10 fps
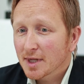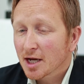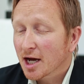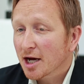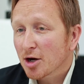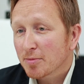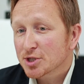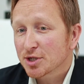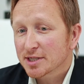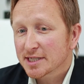
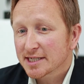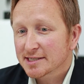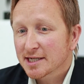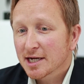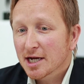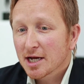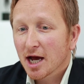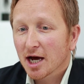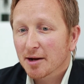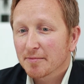opportunities,
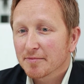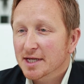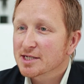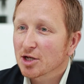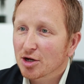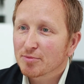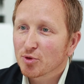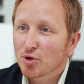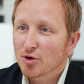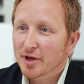there's a lot
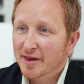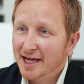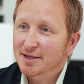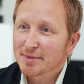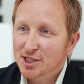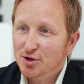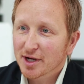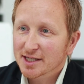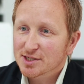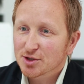more that they can be
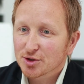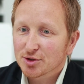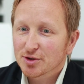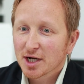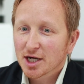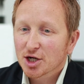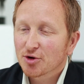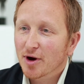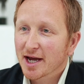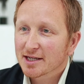doing to
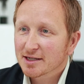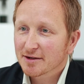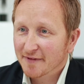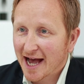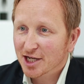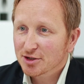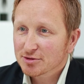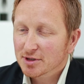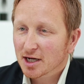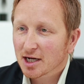create value
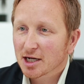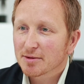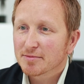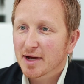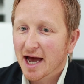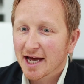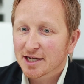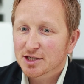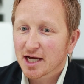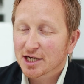
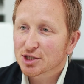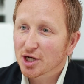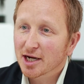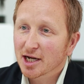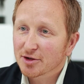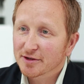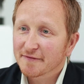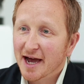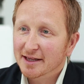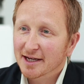and shine a light on the
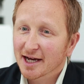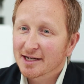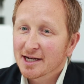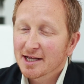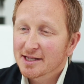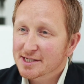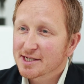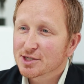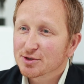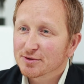fact that this
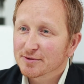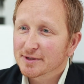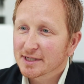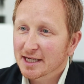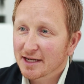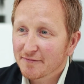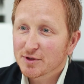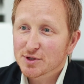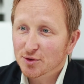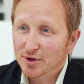digital
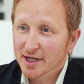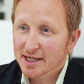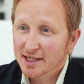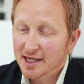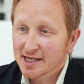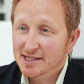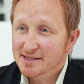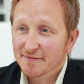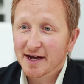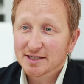inventory
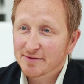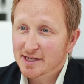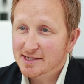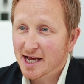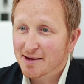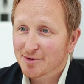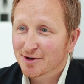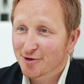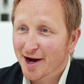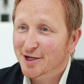is effectively the same
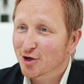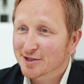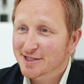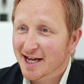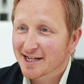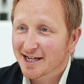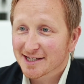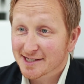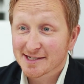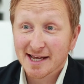grade content, and
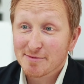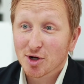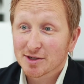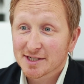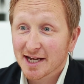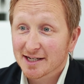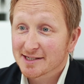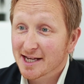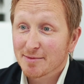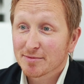it's the same content and
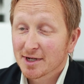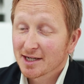same